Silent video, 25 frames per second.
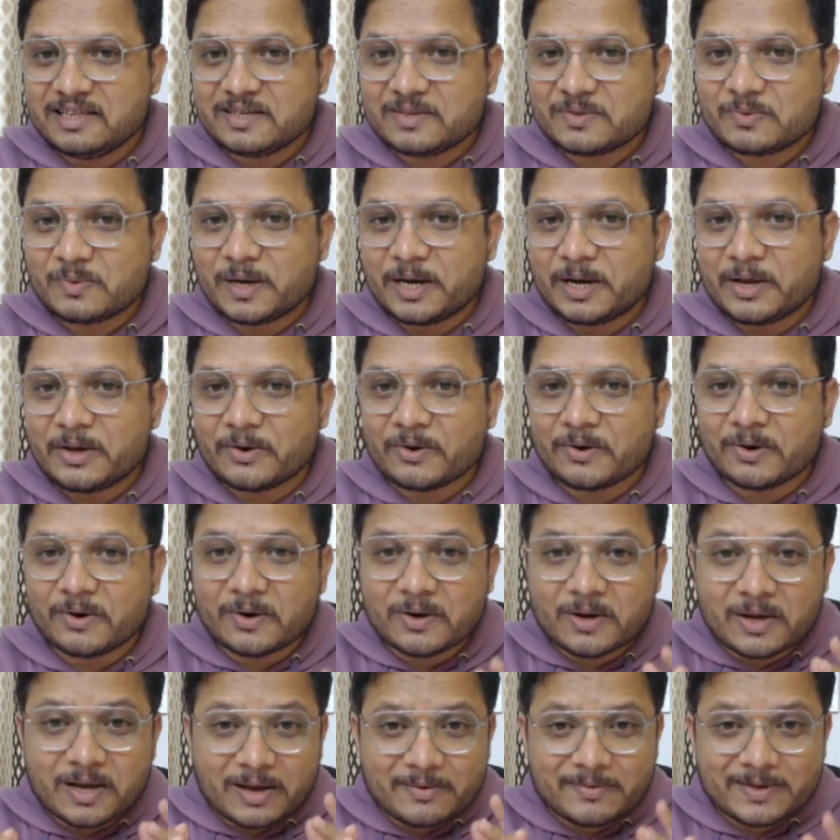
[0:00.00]
this
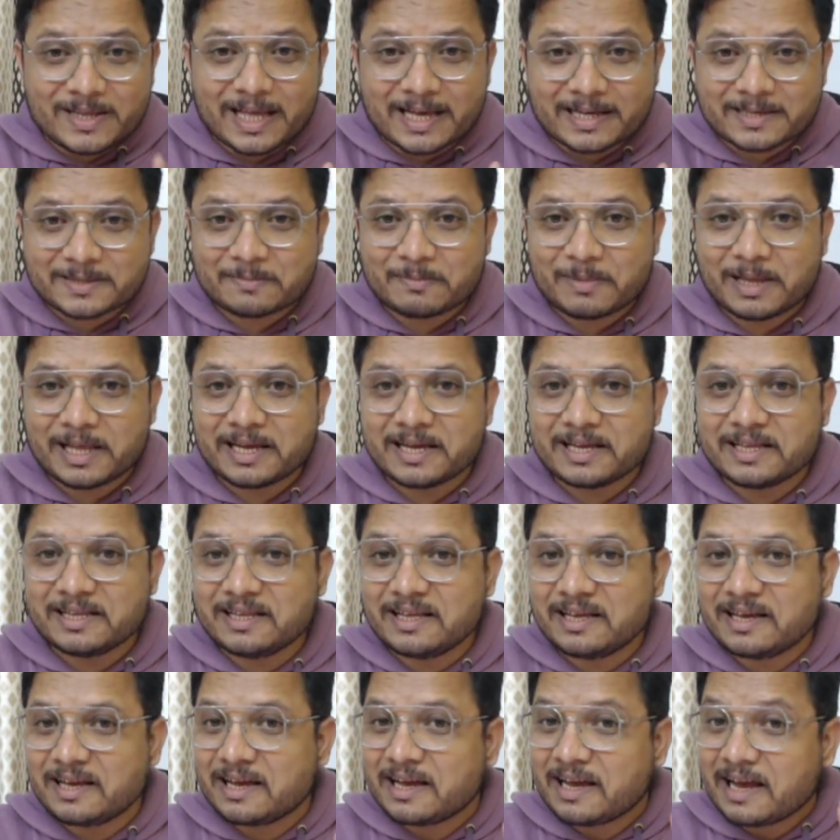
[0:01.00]
video, I will
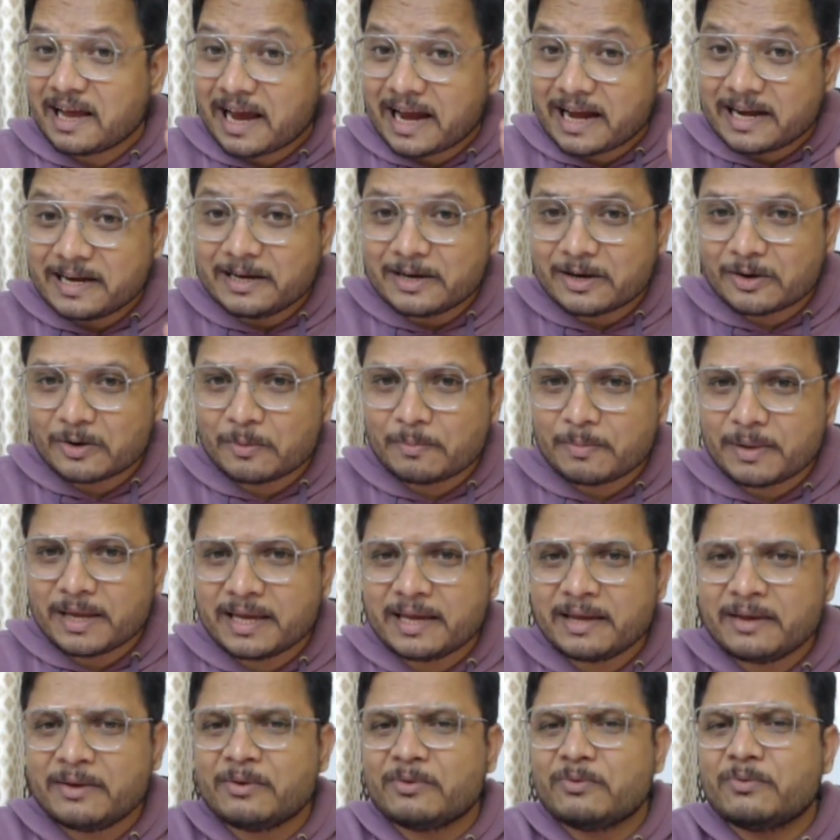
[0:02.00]
explain
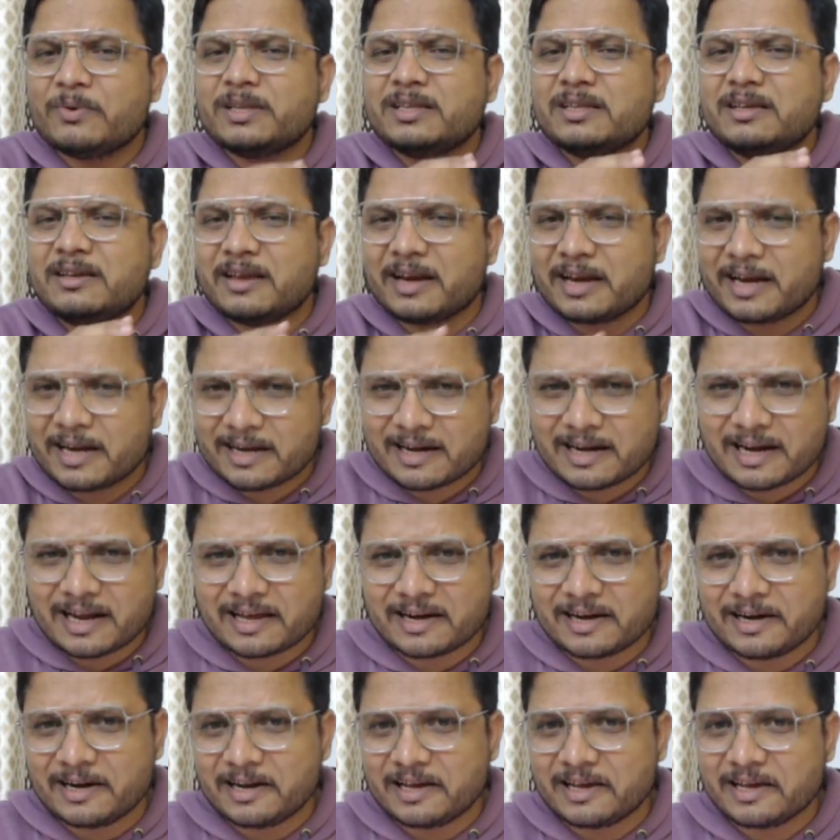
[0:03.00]
entropy with great
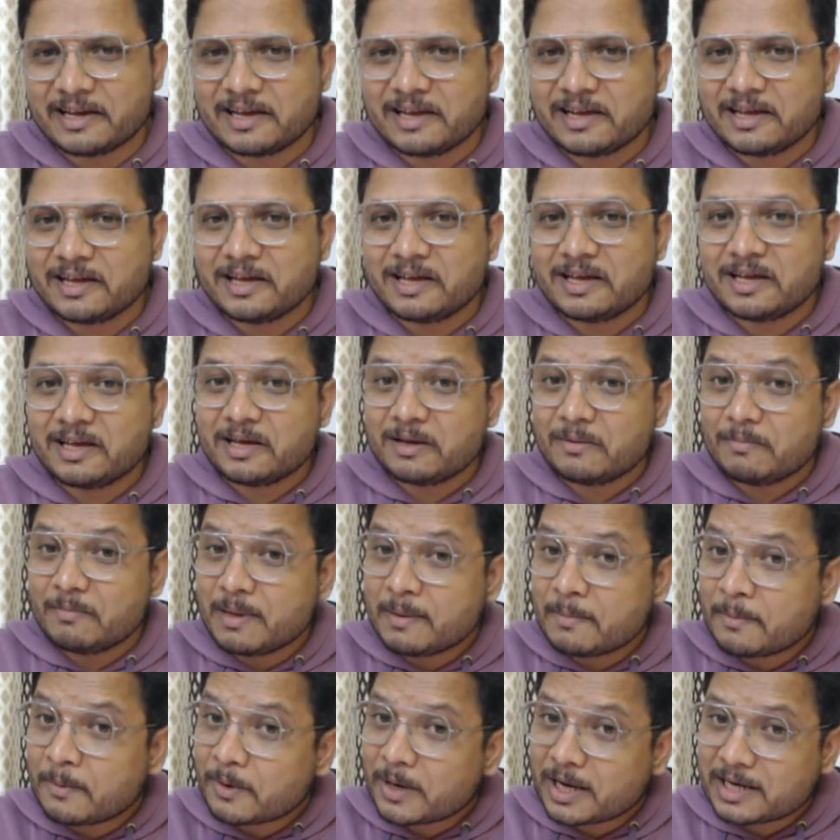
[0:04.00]
clarity.
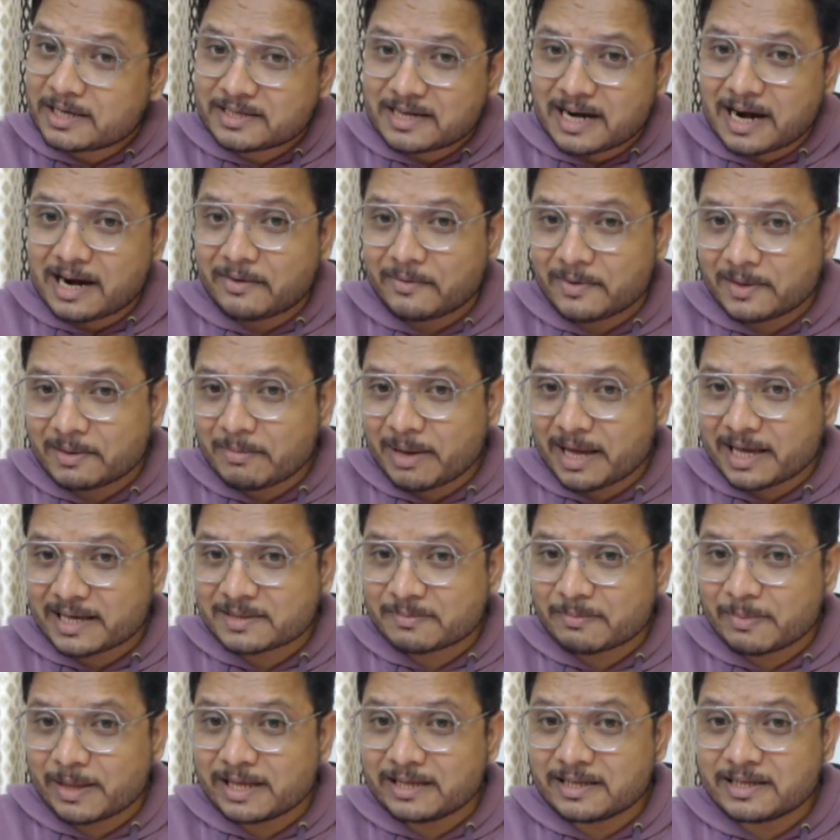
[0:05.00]
Before I start with my
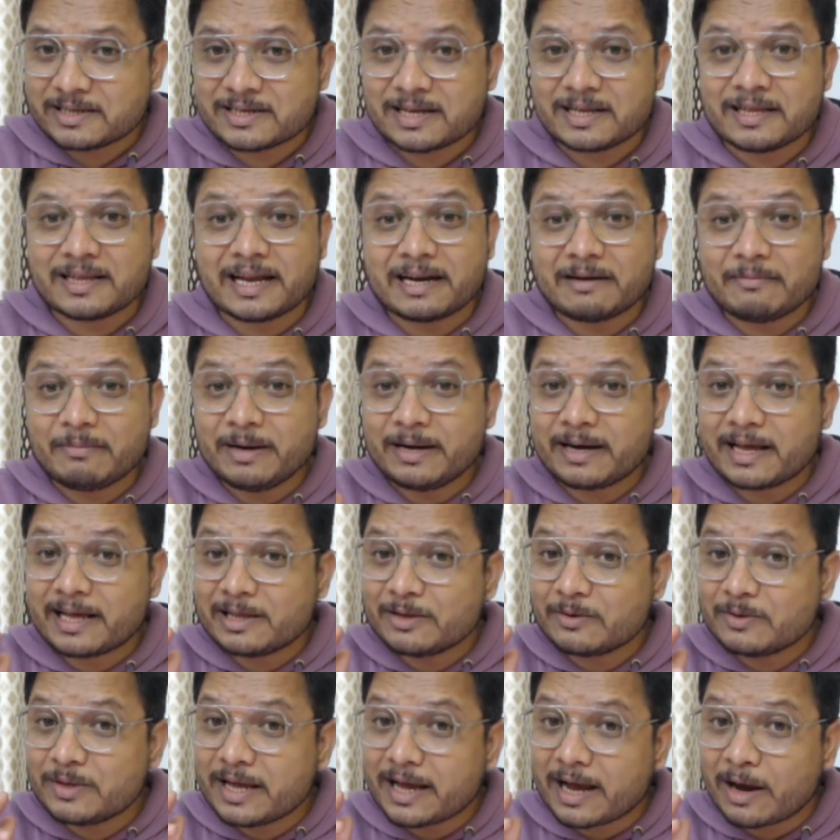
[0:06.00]
explanation, let me tell
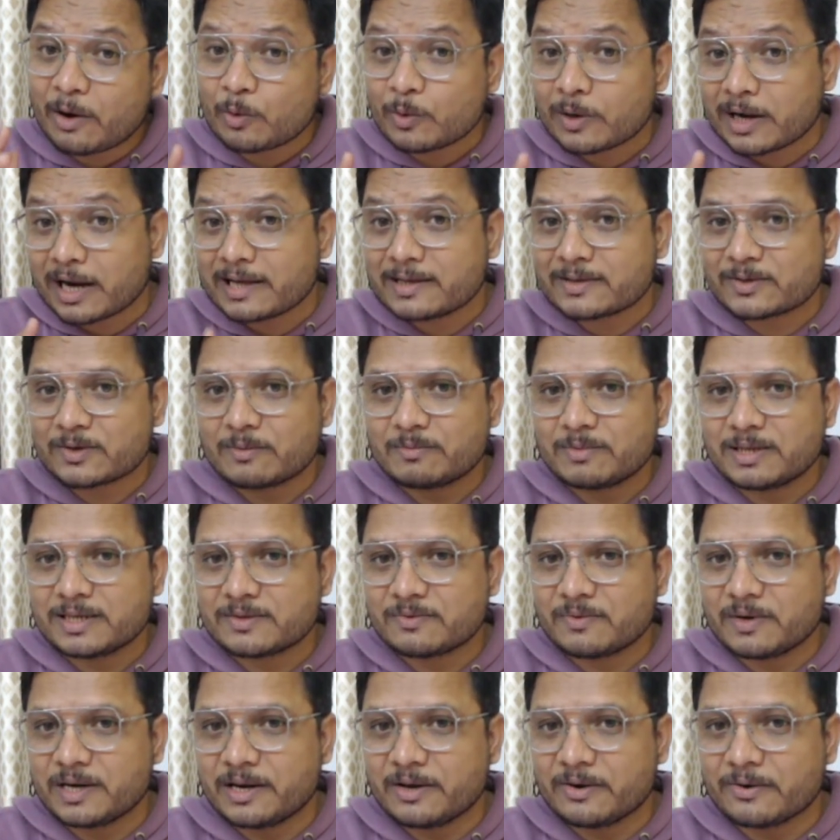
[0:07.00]
you the outlines of this
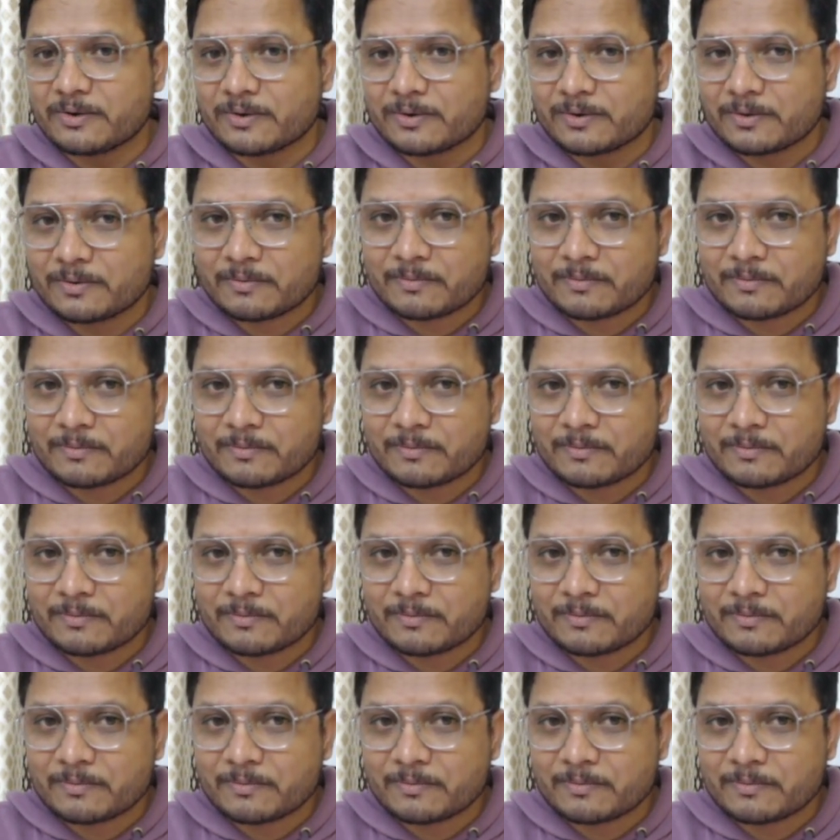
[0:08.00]
video.